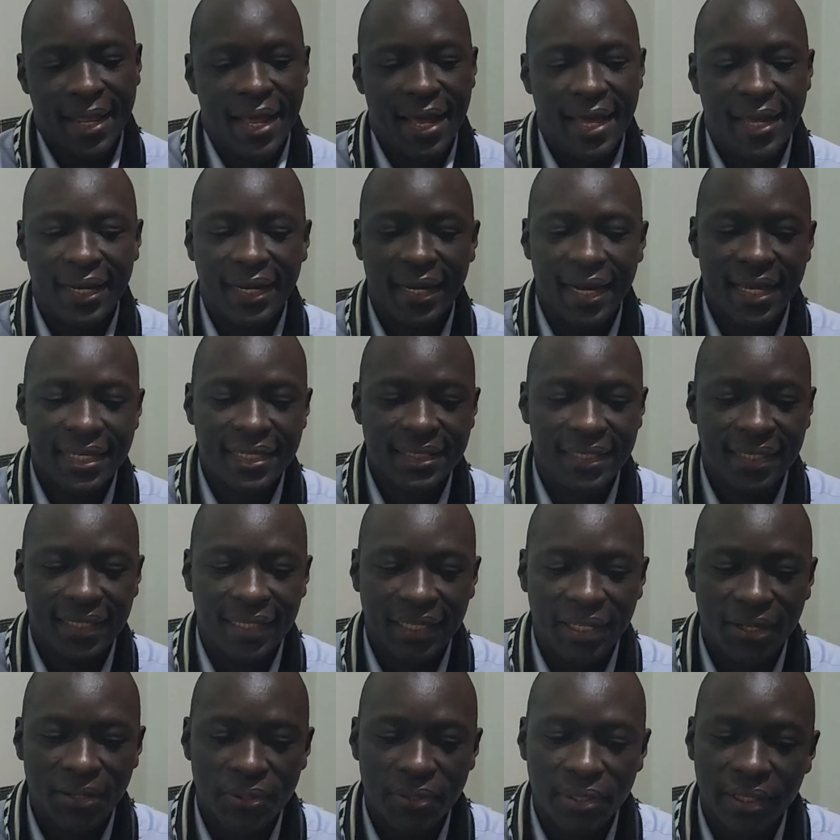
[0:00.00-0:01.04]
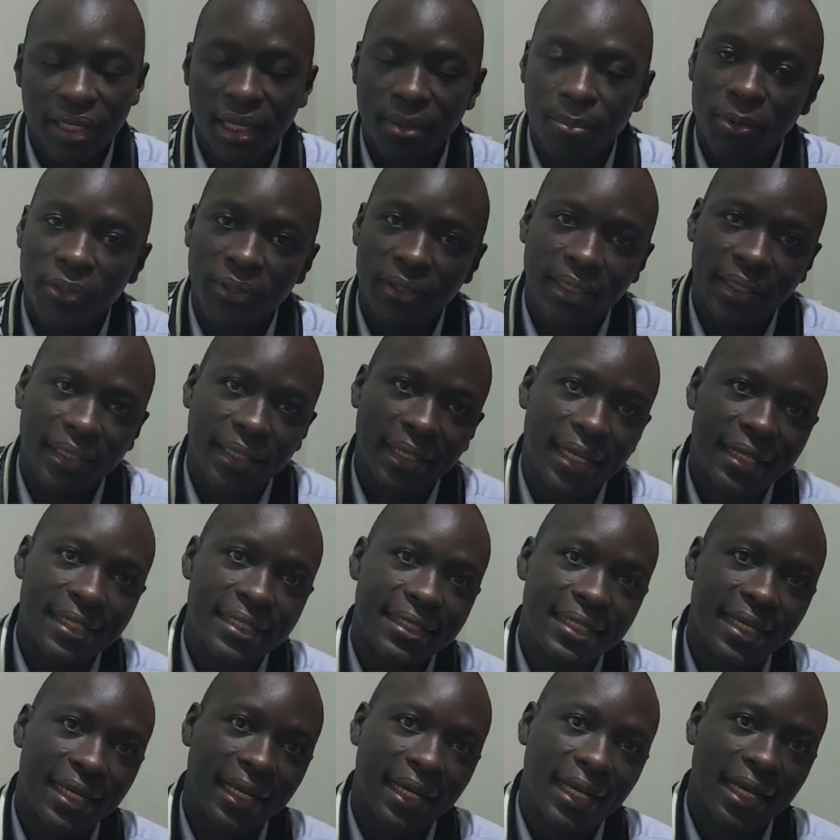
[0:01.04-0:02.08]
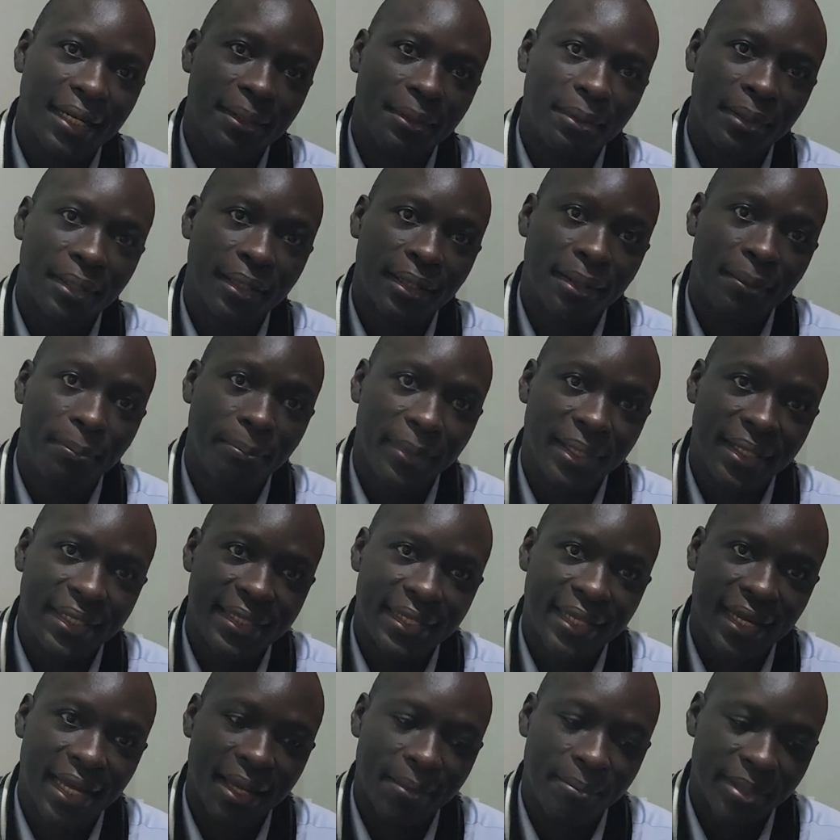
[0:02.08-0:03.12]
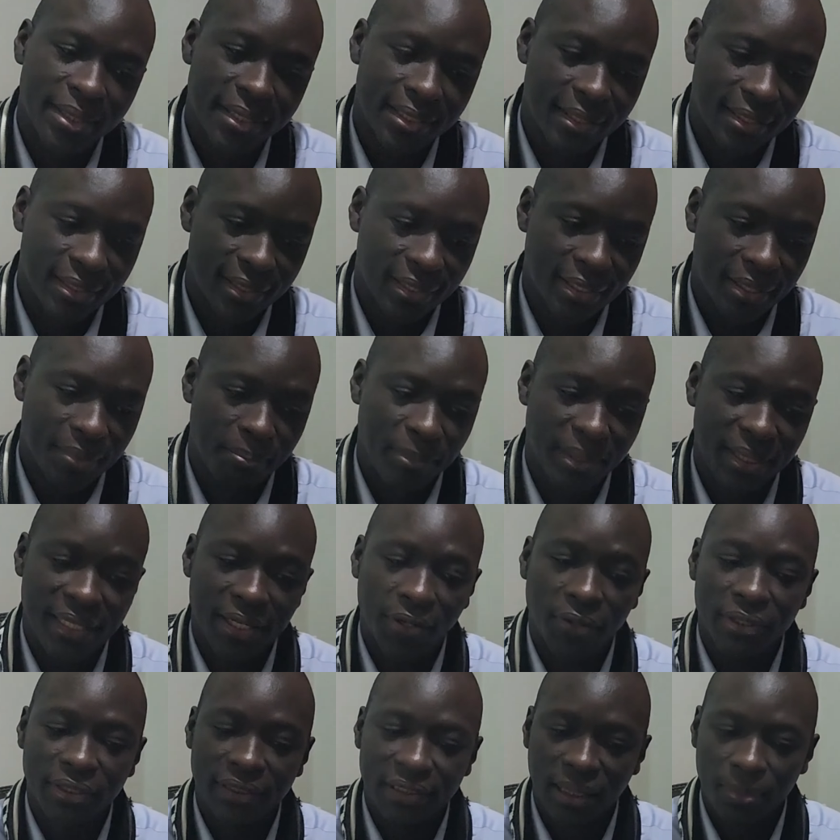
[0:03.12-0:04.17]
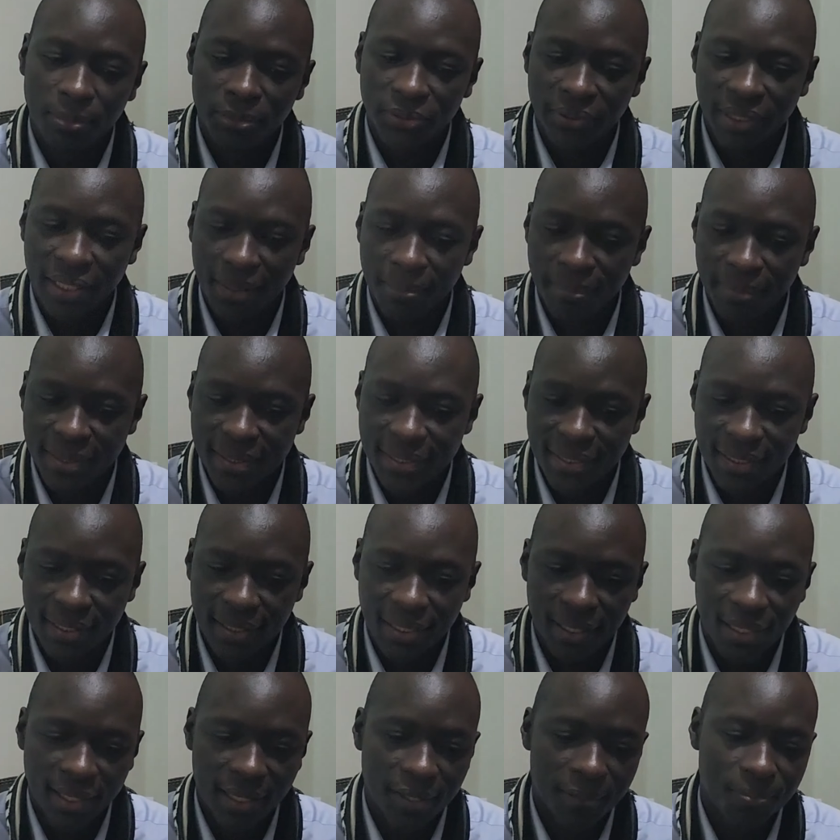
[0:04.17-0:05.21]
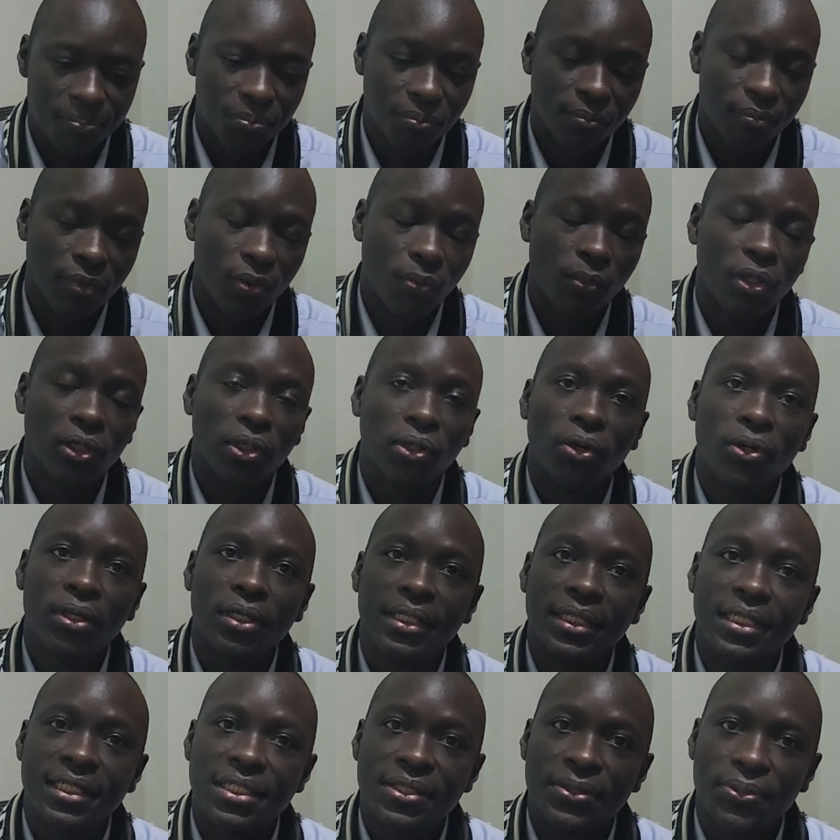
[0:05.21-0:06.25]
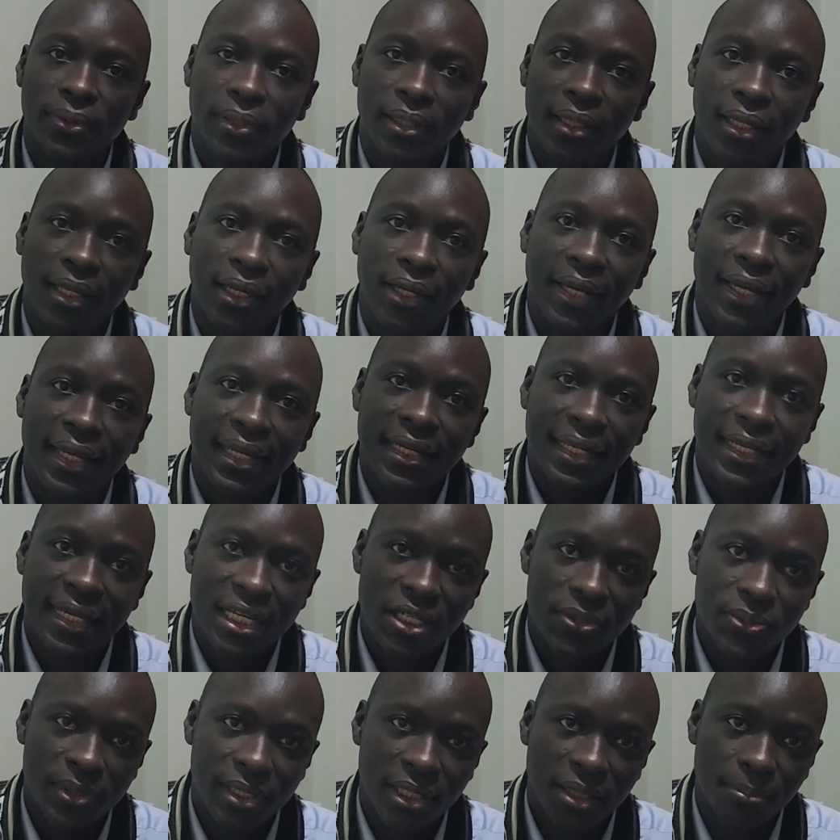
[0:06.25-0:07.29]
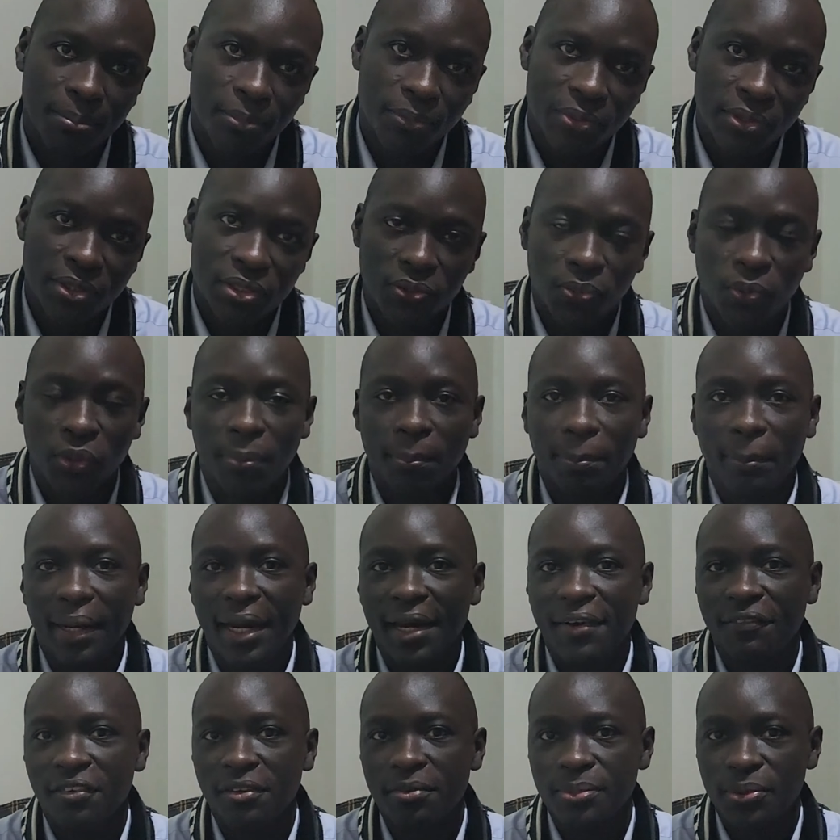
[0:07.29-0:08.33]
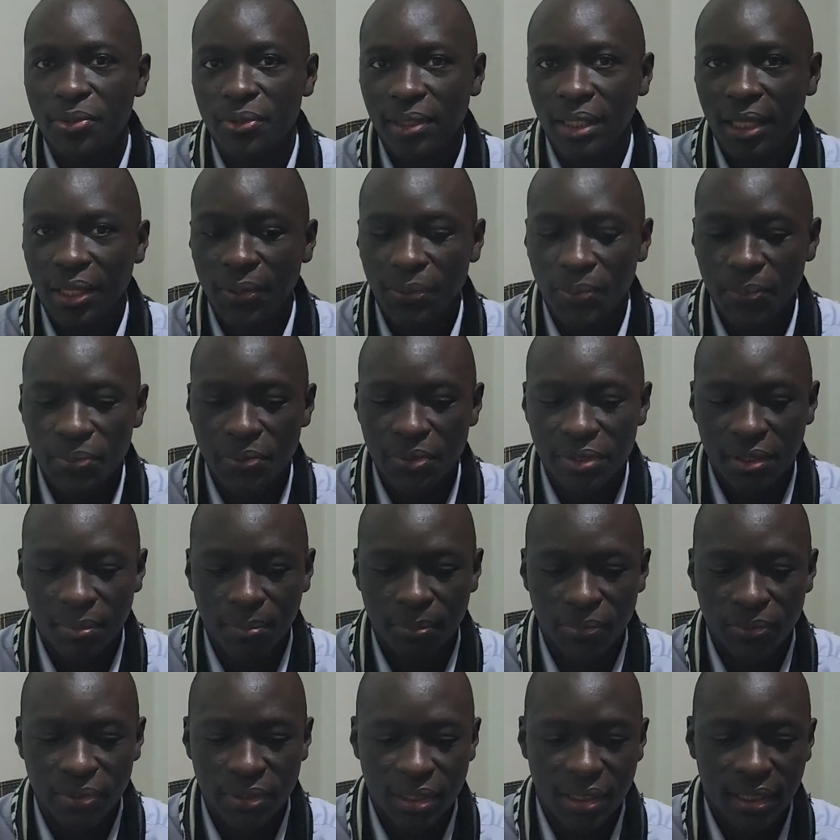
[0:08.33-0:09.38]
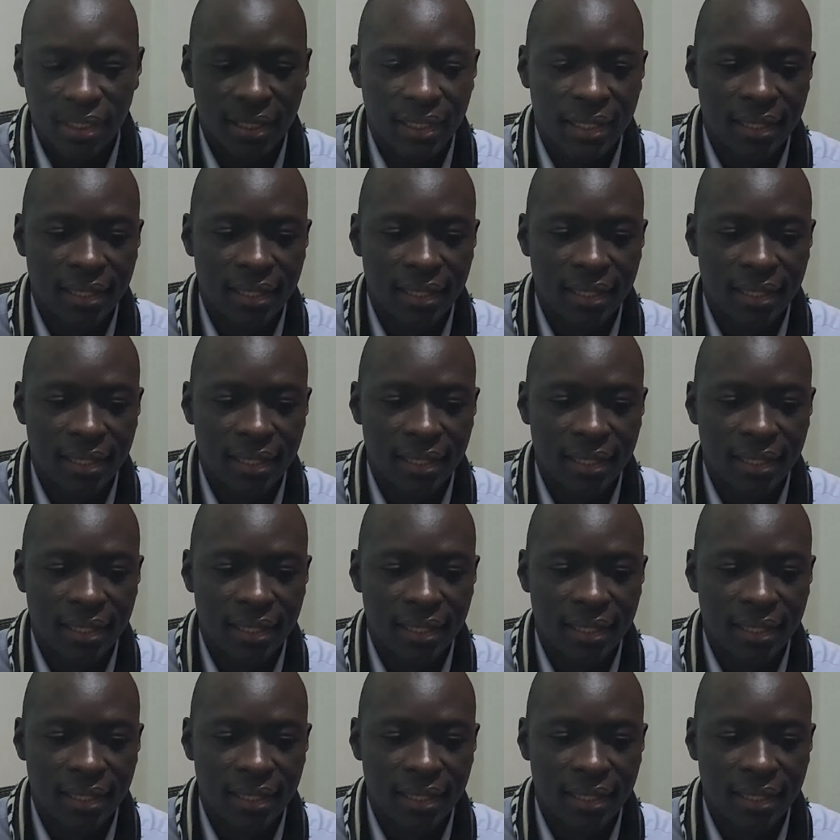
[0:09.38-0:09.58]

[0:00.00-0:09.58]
And lastly, you think about their tech and media habits, media consumption habits. What contents do they engage with the most? What platforms do they use the most?